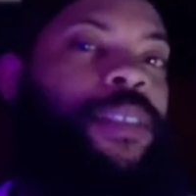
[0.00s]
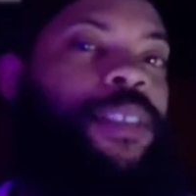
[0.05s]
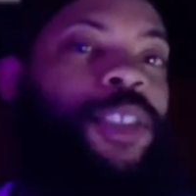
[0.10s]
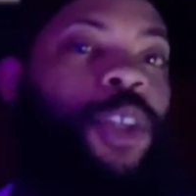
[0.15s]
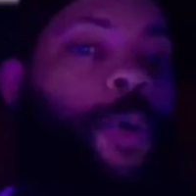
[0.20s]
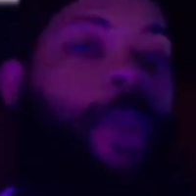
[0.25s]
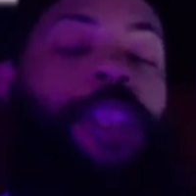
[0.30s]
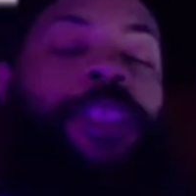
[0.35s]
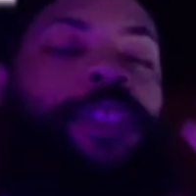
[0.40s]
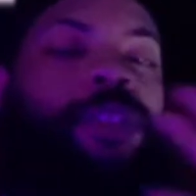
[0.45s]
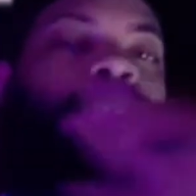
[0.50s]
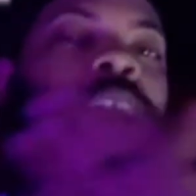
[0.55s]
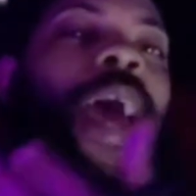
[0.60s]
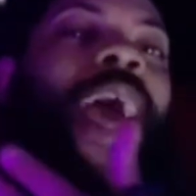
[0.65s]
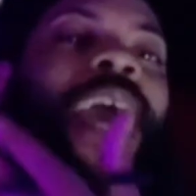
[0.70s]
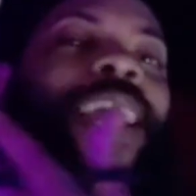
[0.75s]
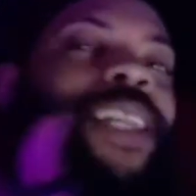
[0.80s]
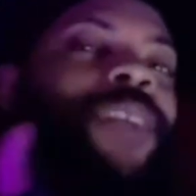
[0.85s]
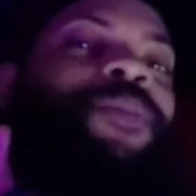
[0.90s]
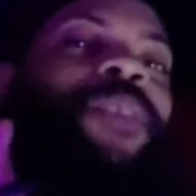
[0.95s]
So he's
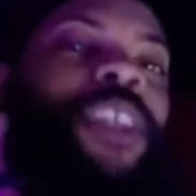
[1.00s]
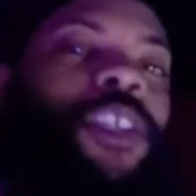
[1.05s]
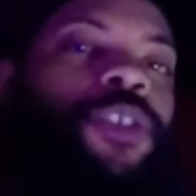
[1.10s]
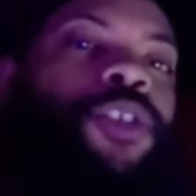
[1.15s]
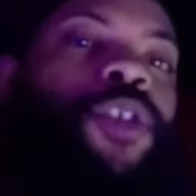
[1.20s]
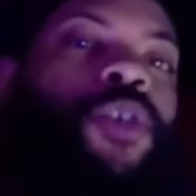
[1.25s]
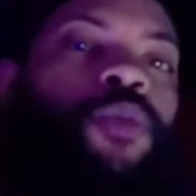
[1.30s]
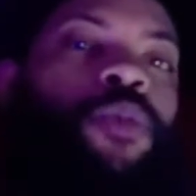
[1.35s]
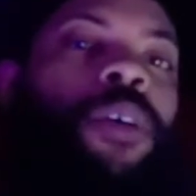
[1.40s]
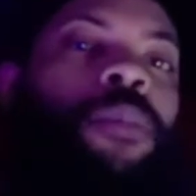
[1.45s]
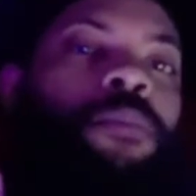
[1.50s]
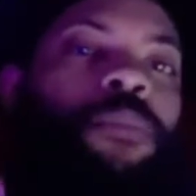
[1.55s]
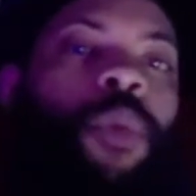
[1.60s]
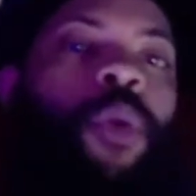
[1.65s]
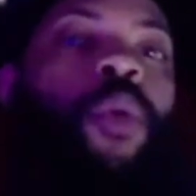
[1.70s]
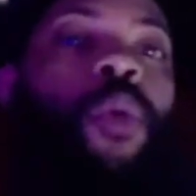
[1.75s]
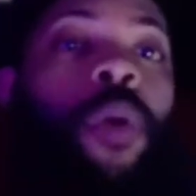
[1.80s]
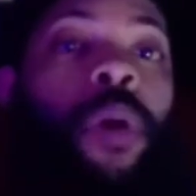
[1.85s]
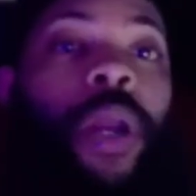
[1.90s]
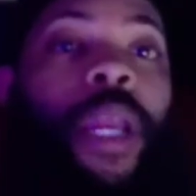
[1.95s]
actively doing
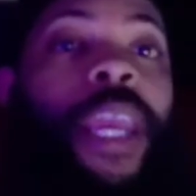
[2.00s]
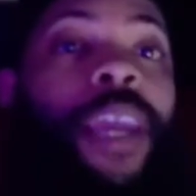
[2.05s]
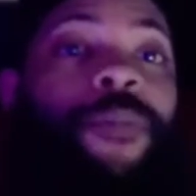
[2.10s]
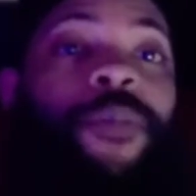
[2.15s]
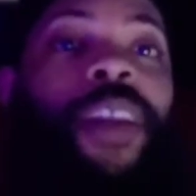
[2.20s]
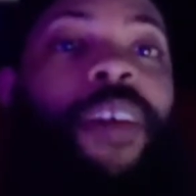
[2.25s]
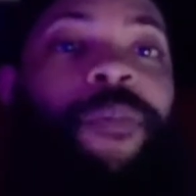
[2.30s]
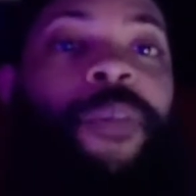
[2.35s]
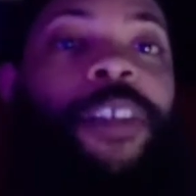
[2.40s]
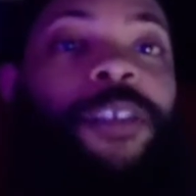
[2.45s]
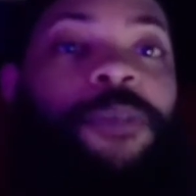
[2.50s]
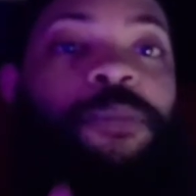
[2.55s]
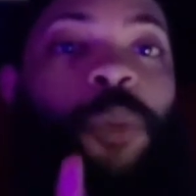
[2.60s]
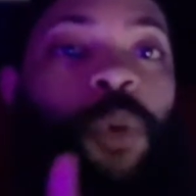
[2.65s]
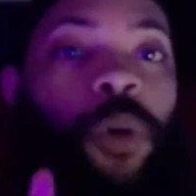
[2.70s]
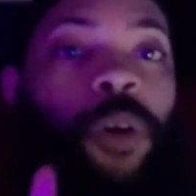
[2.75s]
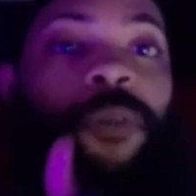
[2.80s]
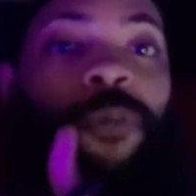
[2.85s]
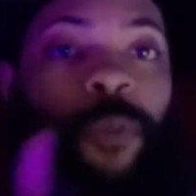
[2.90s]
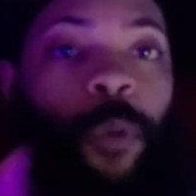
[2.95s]
more. Even if it's
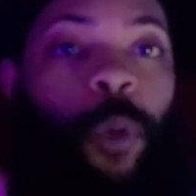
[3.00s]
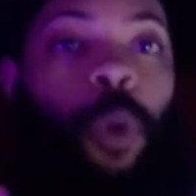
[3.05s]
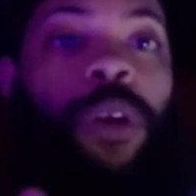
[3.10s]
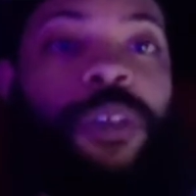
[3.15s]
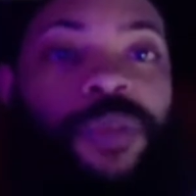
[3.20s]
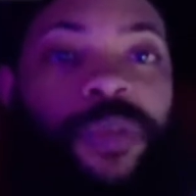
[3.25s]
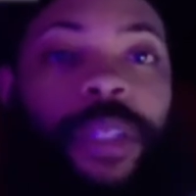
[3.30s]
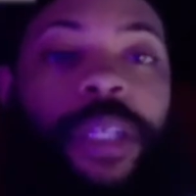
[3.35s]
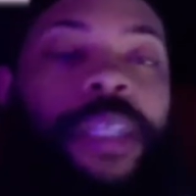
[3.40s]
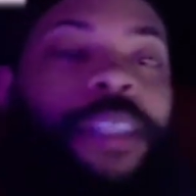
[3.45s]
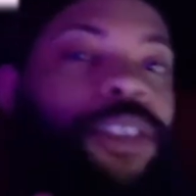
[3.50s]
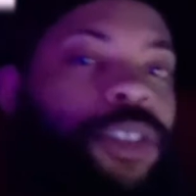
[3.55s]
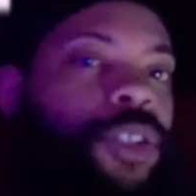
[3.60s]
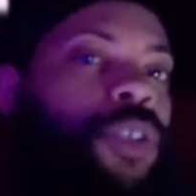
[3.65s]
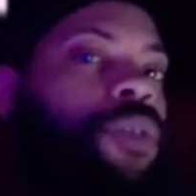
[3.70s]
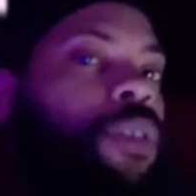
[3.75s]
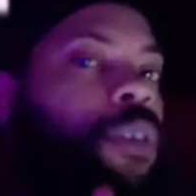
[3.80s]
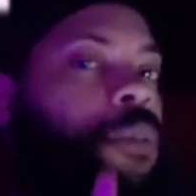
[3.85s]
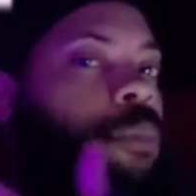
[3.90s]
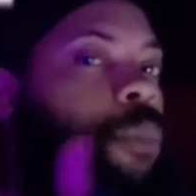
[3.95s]
more forcefully, he's
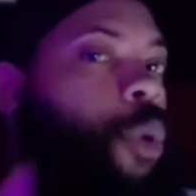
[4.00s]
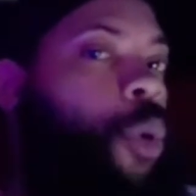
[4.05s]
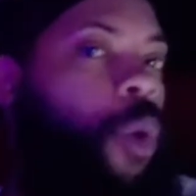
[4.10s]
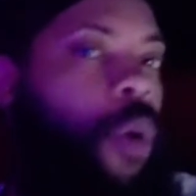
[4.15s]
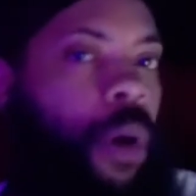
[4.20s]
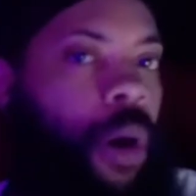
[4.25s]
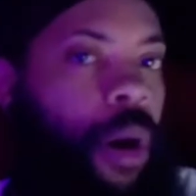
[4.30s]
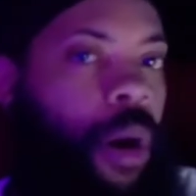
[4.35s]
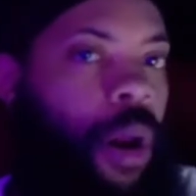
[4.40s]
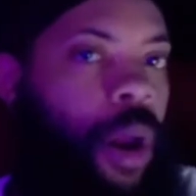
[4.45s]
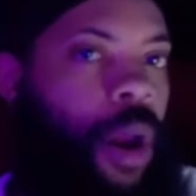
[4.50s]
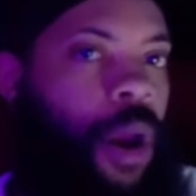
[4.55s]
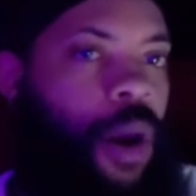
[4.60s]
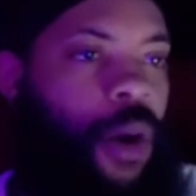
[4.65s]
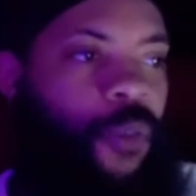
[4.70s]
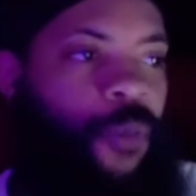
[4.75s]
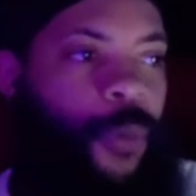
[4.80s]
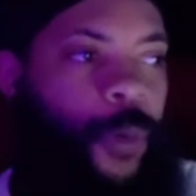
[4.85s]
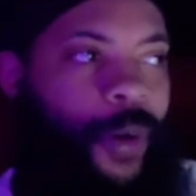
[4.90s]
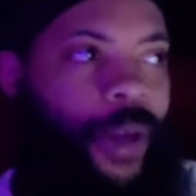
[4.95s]
doing more
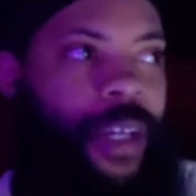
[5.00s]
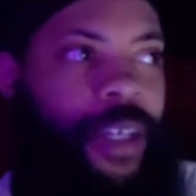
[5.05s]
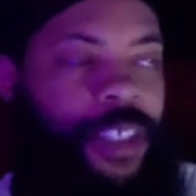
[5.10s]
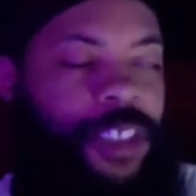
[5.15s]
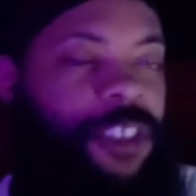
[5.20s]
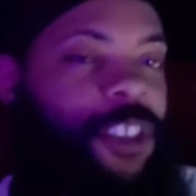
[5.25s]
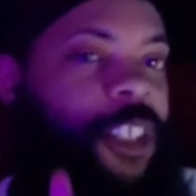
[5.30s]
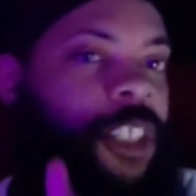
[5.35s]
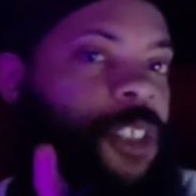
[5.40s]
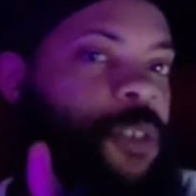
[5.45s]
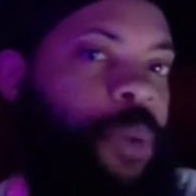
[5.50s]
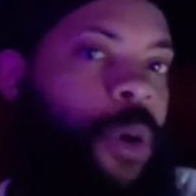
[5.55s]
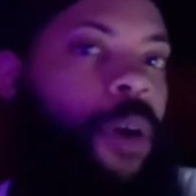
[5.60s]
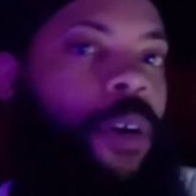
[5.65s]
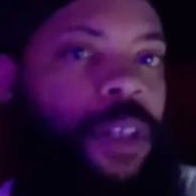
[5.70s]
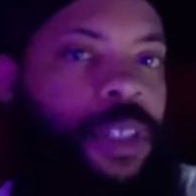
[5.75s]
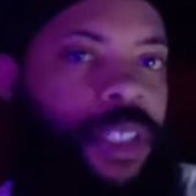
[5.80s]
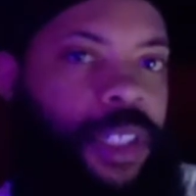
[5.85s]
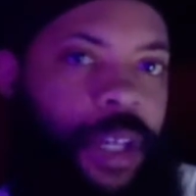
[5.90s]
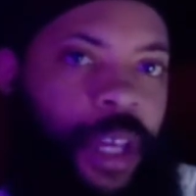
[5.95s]
for his
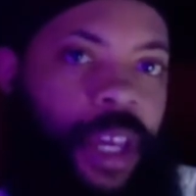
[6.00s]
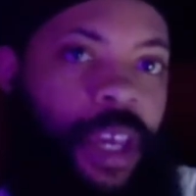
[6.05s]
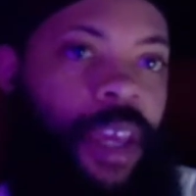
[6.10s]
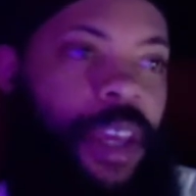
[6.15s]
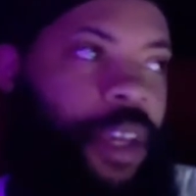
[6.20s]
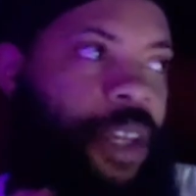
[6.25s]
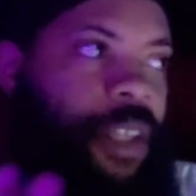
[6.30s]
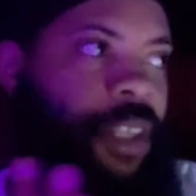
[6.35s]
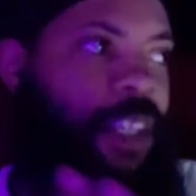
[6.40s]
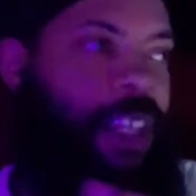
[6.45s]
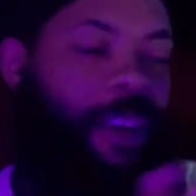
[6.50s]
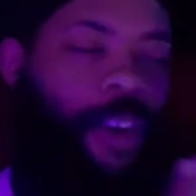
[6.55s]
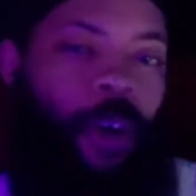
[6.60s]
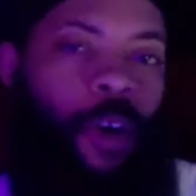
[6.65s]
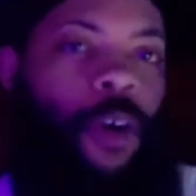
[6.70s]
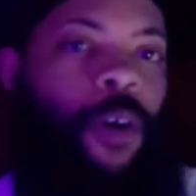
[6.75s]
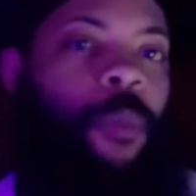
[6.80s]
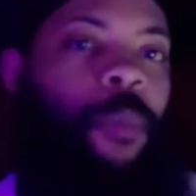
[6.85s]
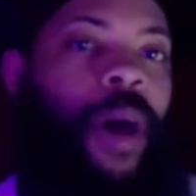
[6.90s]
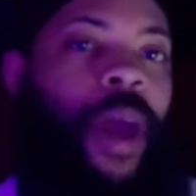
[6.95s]
protege than
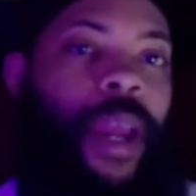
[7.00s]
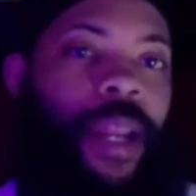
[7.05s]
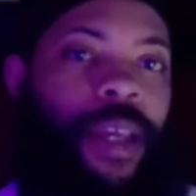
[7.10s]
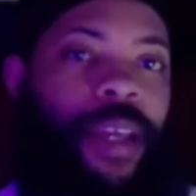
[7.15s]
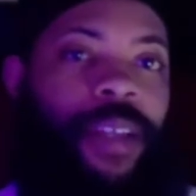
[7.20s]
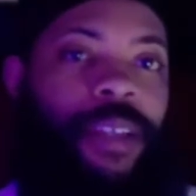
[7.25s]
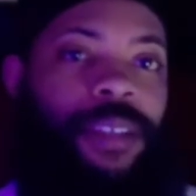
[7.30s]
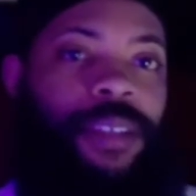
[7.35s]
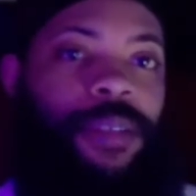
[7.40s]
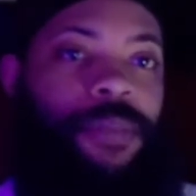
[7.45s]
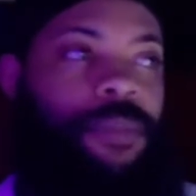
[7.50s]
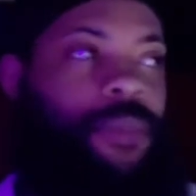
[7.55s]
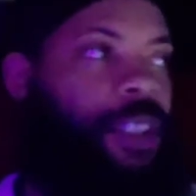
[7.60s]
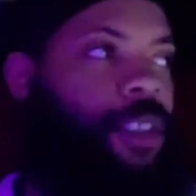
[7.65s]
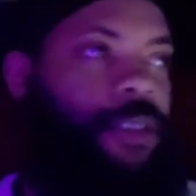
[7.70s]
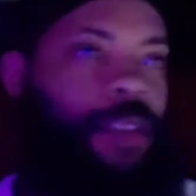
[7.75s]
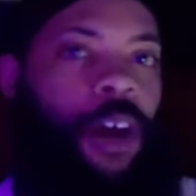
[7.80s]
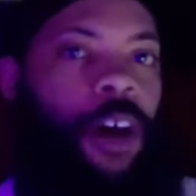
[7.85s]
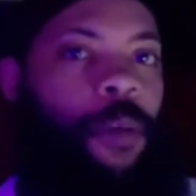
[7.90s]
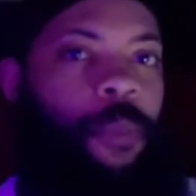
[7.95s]
All Might is.
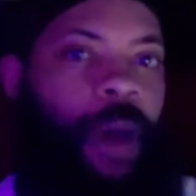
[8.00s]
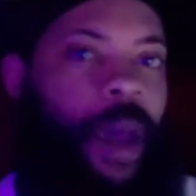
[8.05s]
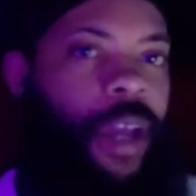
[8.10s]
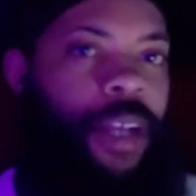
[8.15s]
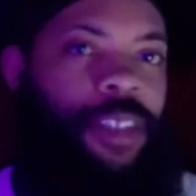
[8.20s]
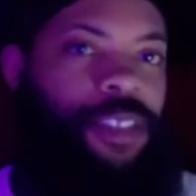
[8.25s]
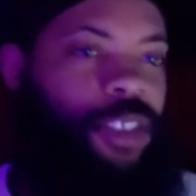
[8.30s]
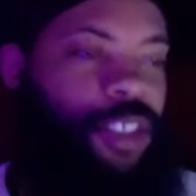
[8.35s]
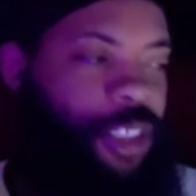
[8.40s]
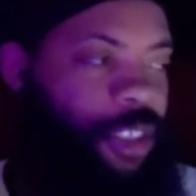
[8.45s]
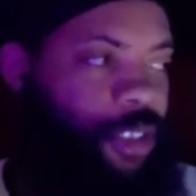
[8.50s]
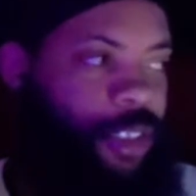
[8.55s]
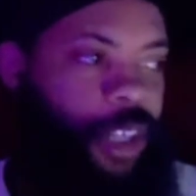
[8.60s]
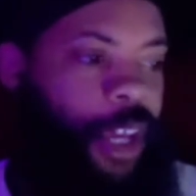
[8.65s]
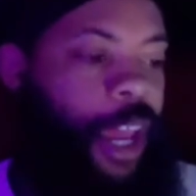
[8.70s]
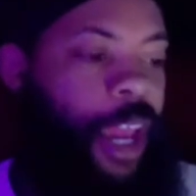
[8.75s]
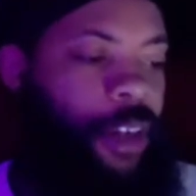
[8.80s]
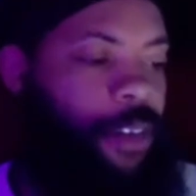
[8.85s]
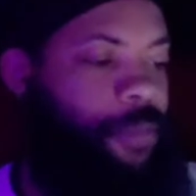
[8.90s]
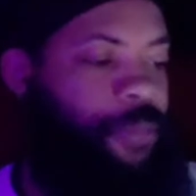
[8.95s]
Because All Might is just
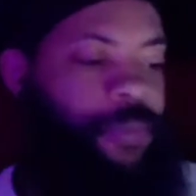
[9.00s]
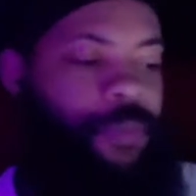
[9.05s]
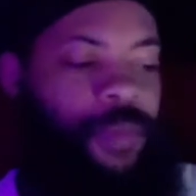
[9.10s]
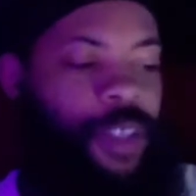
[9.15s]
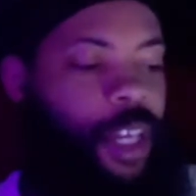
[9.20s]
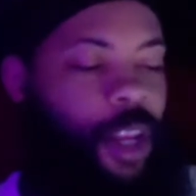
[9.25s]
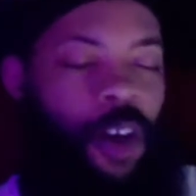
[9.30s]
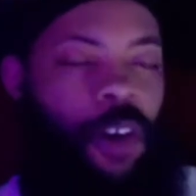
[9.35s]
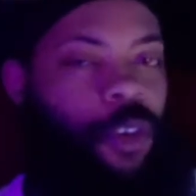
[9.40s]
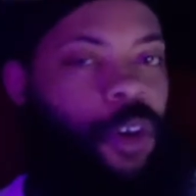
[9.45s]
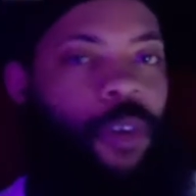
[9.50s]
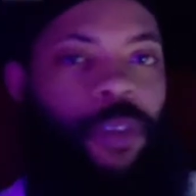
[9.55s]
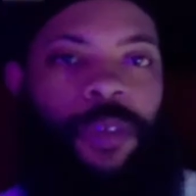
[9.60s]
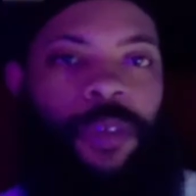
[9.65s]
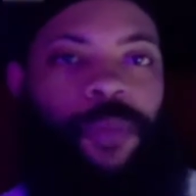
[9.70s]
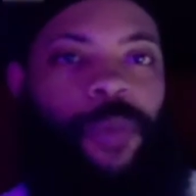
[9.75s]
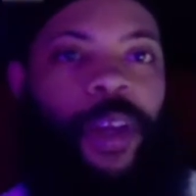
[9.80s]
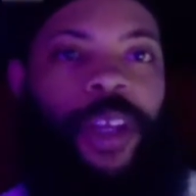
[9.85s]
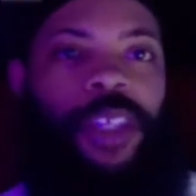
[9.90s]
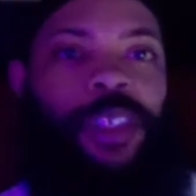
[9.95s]
like, he don't know what
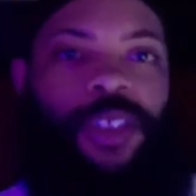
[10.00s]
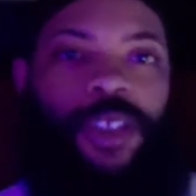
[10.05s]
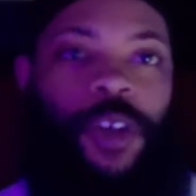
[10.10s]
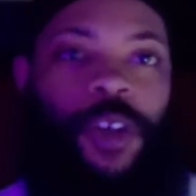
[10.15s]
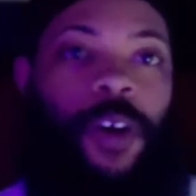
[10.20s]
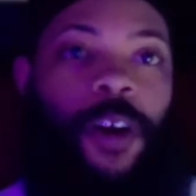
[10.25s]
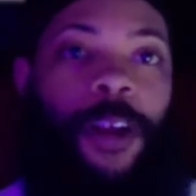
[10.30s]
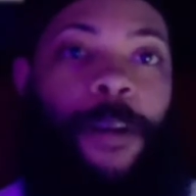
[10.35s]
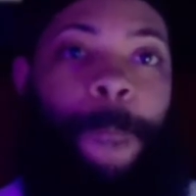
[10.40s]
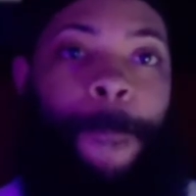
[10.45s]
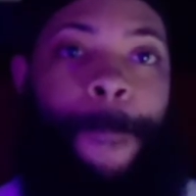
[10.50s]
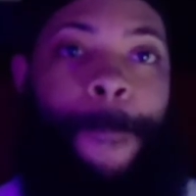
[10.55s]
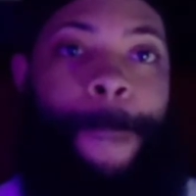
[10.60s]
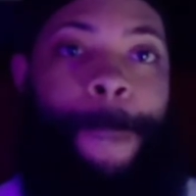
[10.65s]
the fuck he's doing.